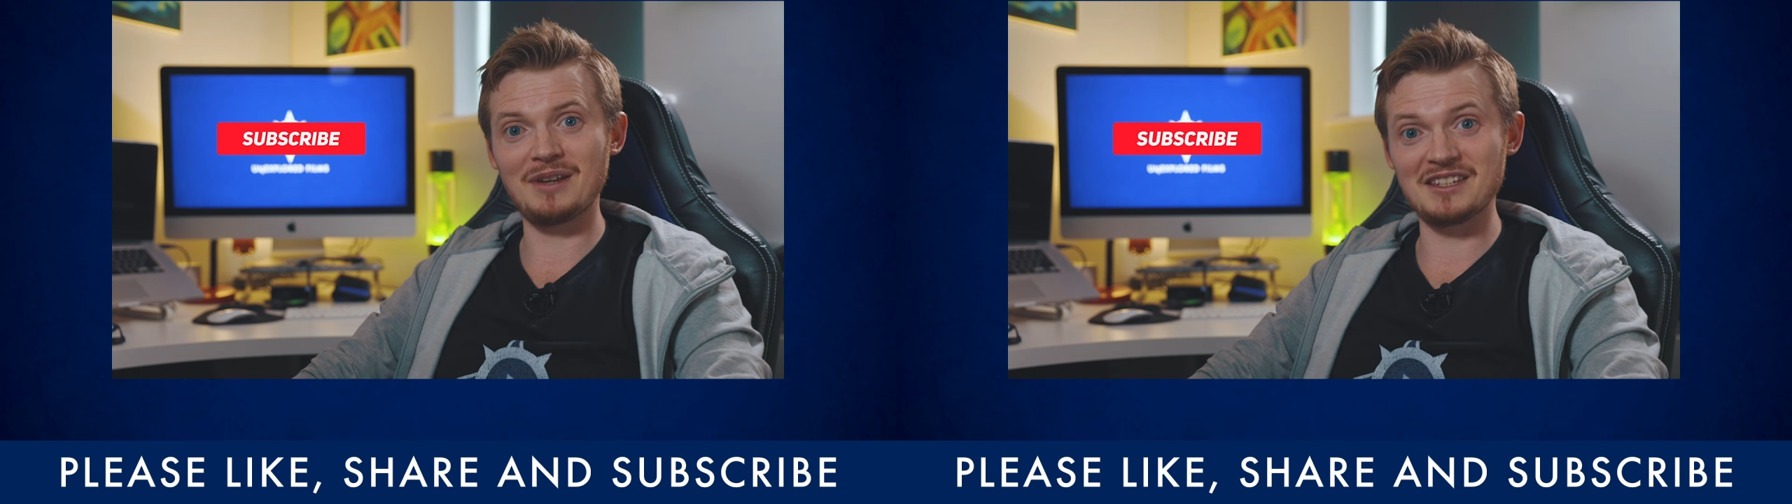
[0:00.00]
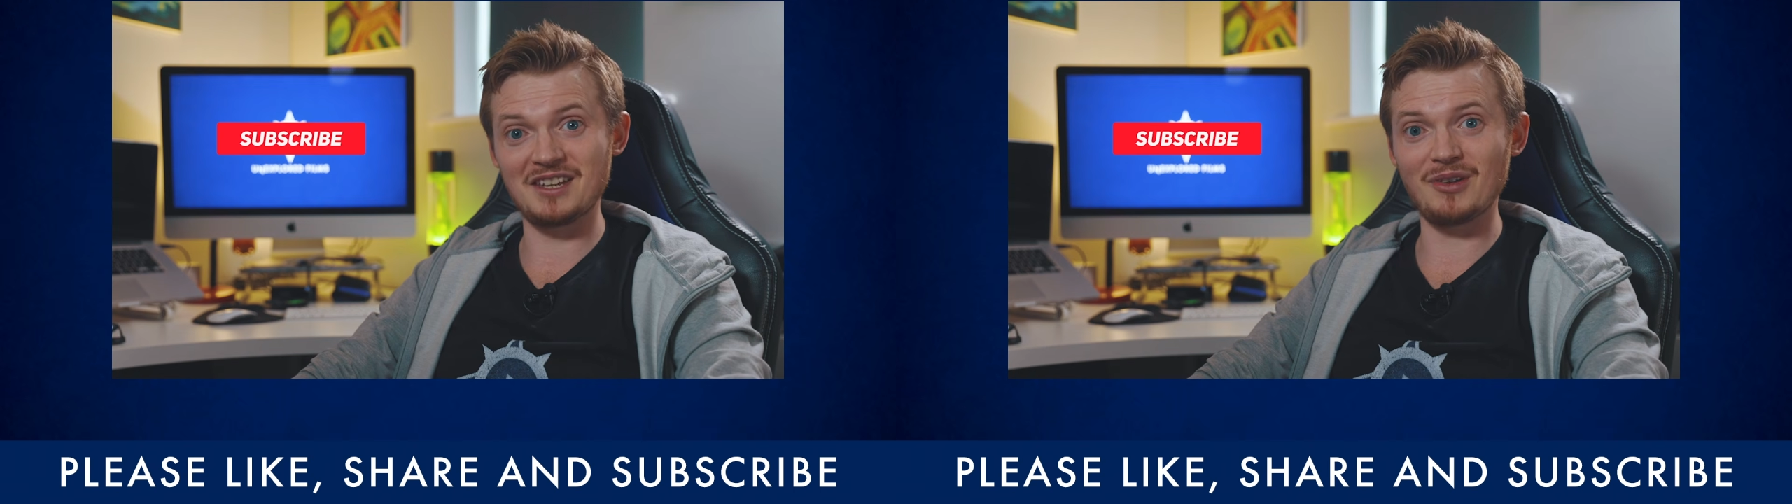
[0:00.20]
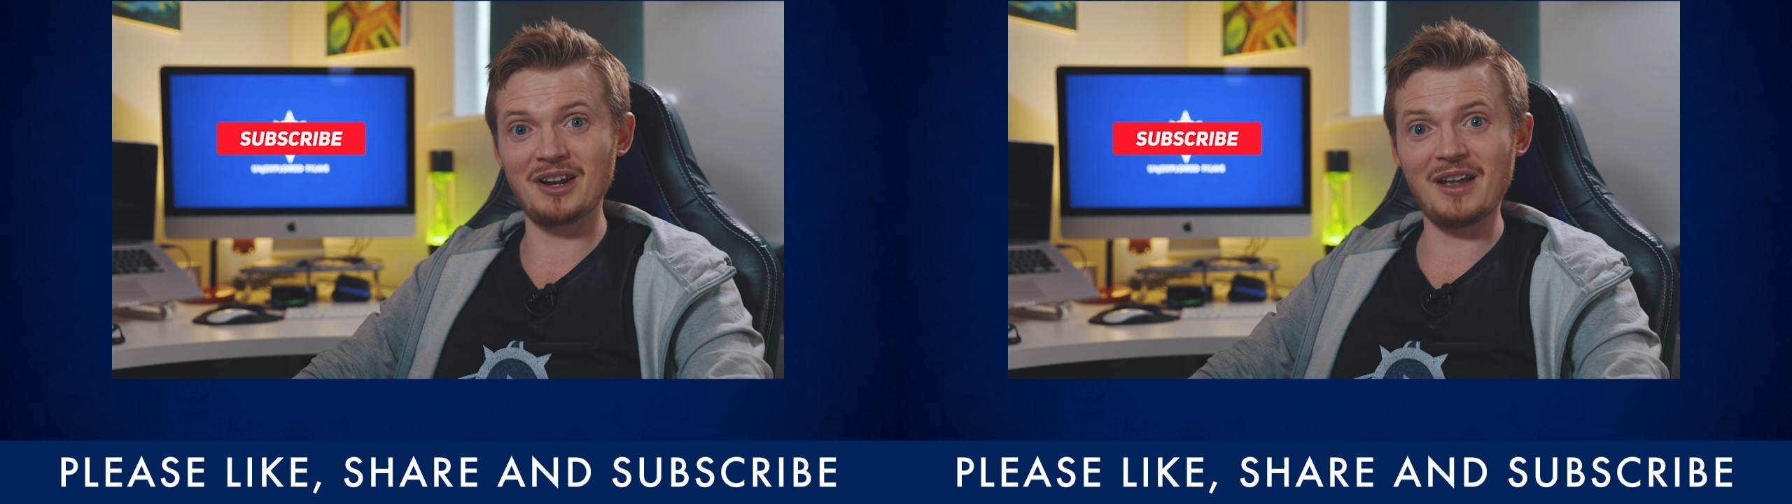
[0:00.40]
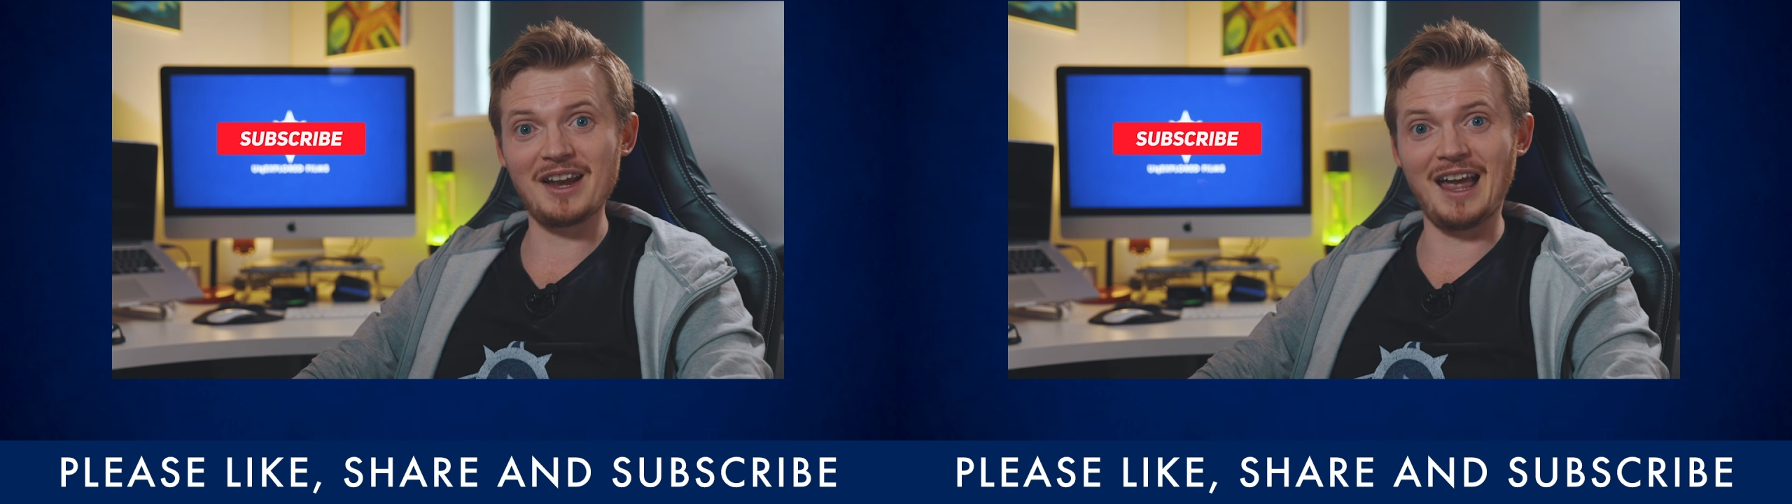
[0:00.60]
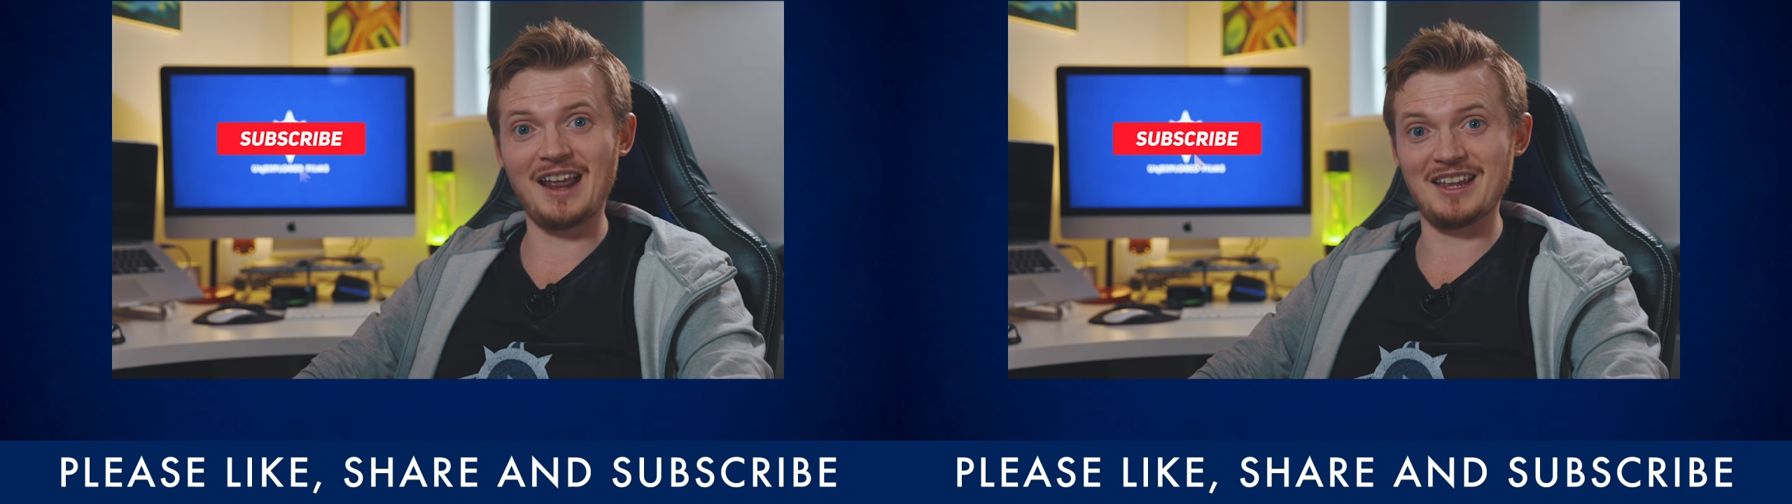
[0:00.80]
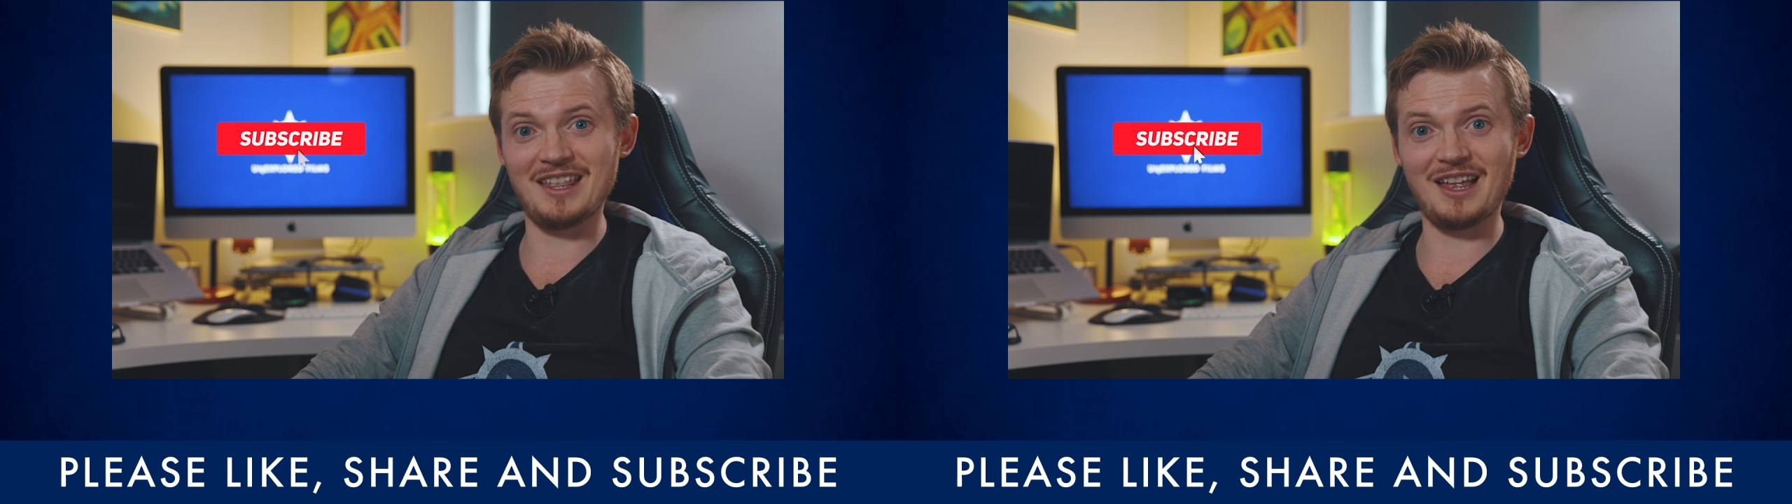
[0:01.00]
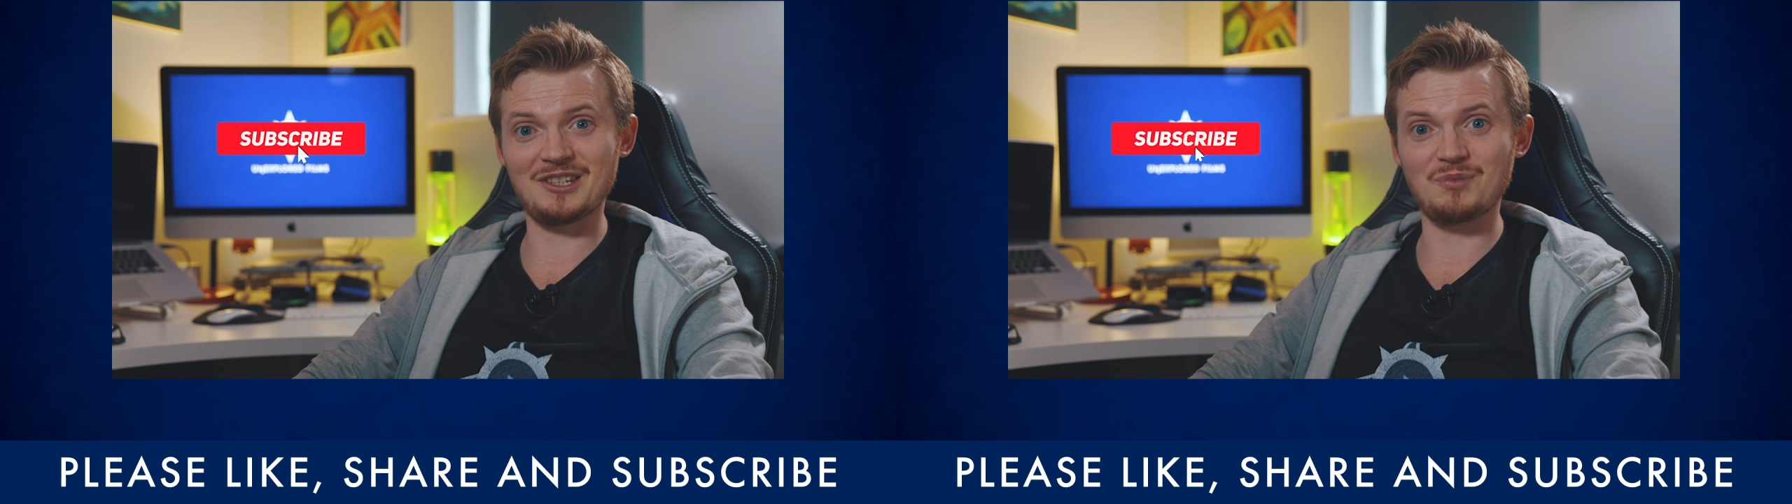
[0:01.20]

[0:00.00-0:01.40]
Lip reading: Please give it a like and hit that